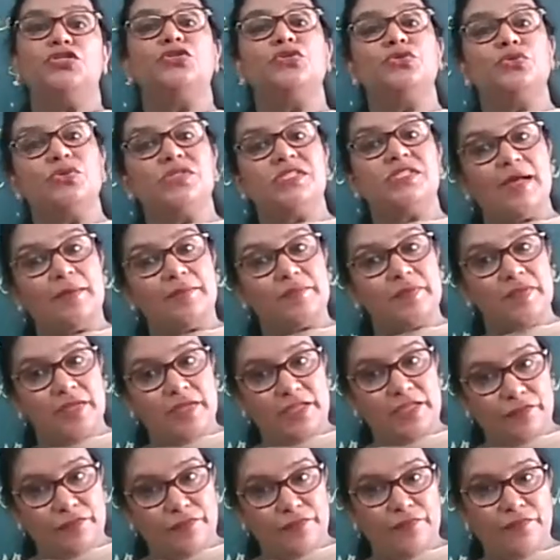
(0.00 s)
To do
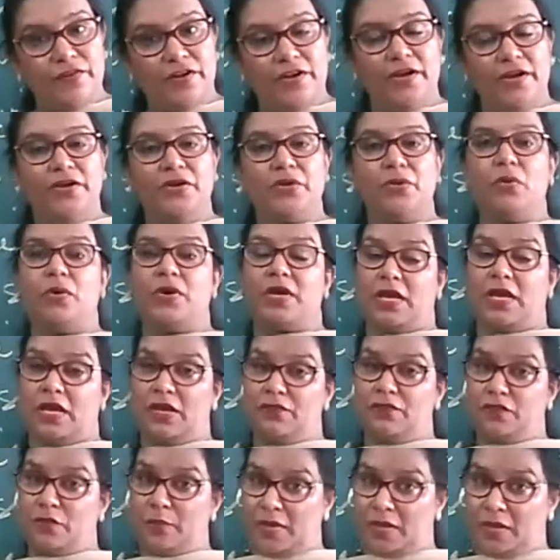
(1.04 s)
something different,
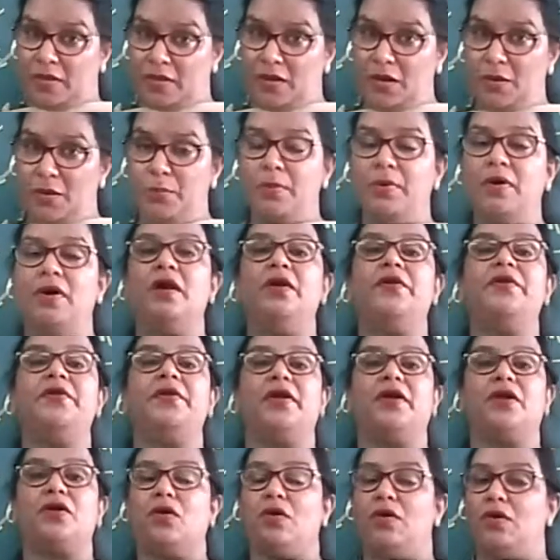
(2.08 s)
okay, for making a world
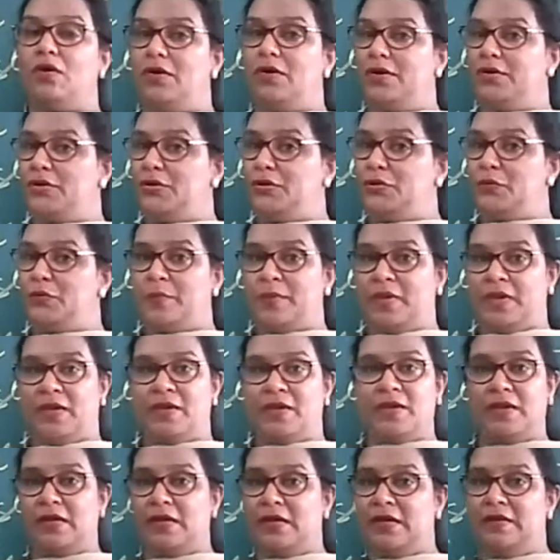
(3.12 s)
record, to
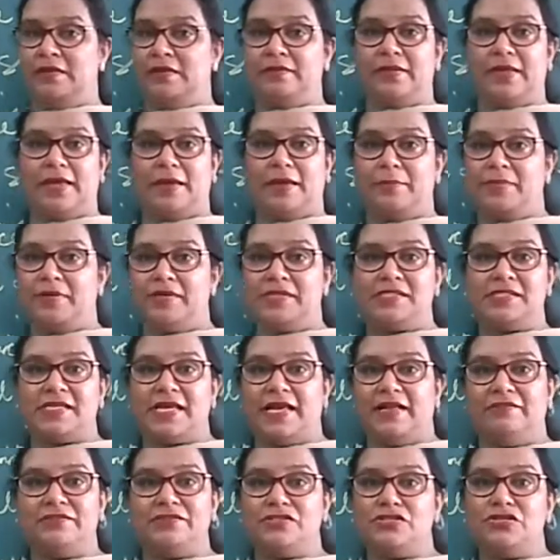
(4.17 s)
make uh,
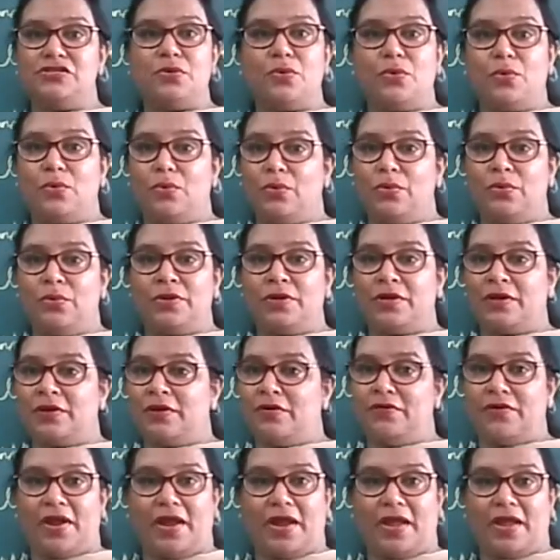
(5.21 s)
themselves known,
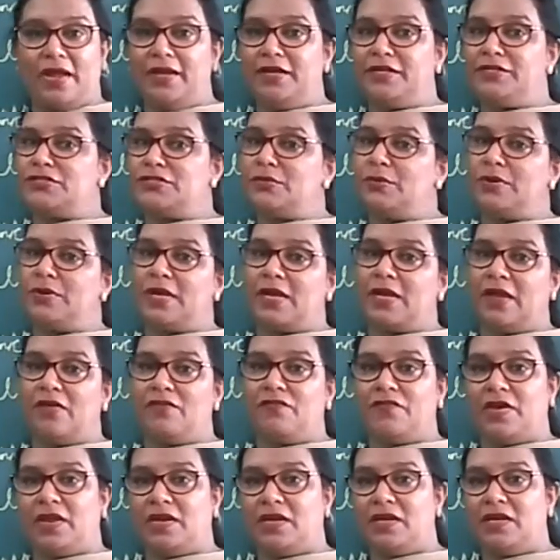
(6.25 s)
right?
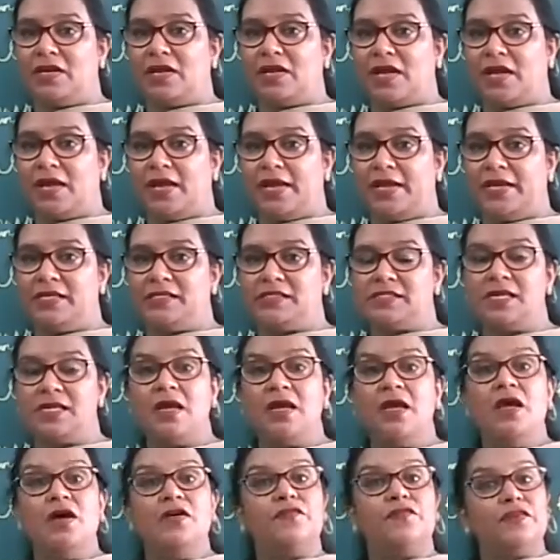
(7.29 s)
Okay, very nice
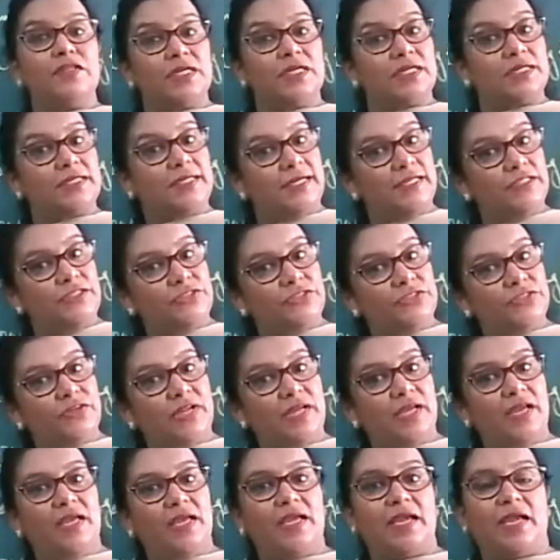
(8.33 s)
for the
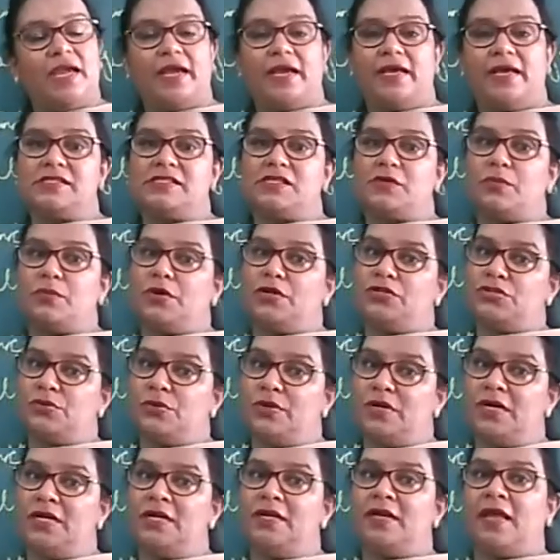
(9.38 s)
country, yes, they want
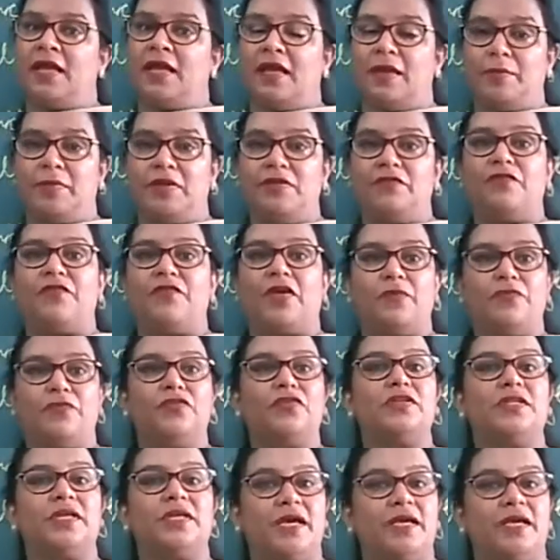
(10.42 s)
to earn name and fame
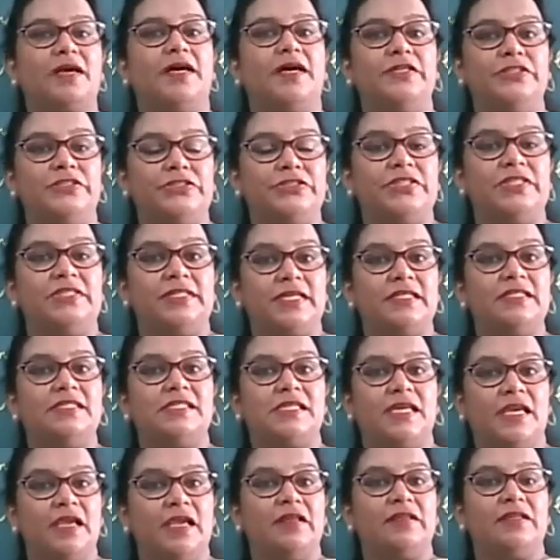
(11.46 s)
for their country. That
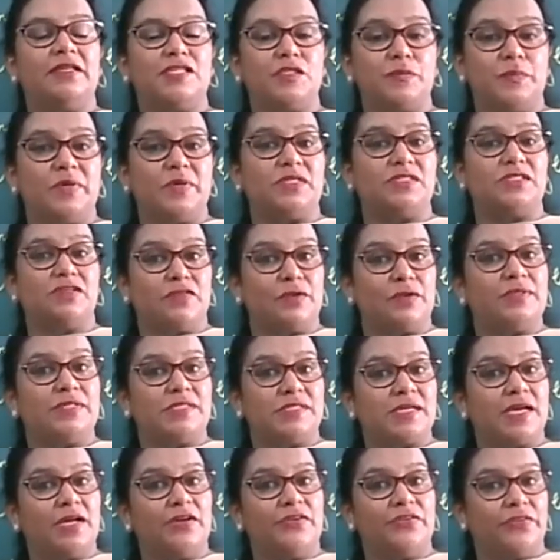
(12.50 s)
see, this person from
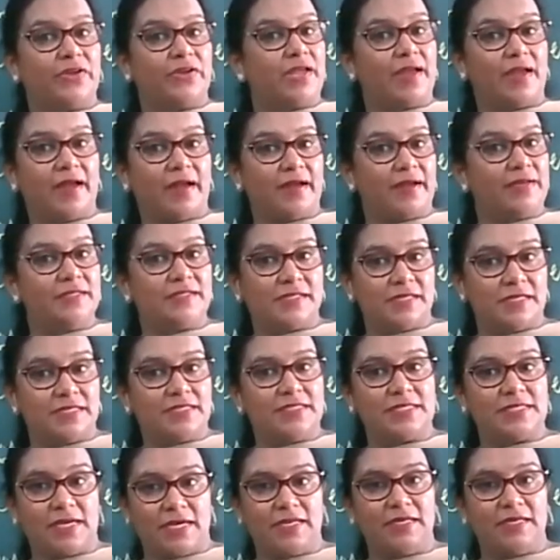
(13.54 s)
this country has
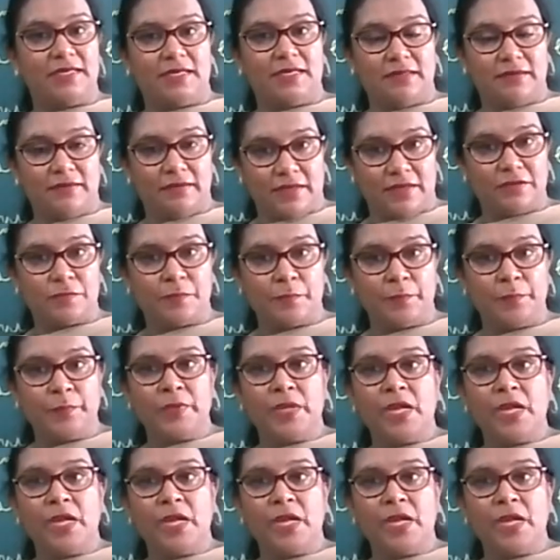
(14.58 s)
done this.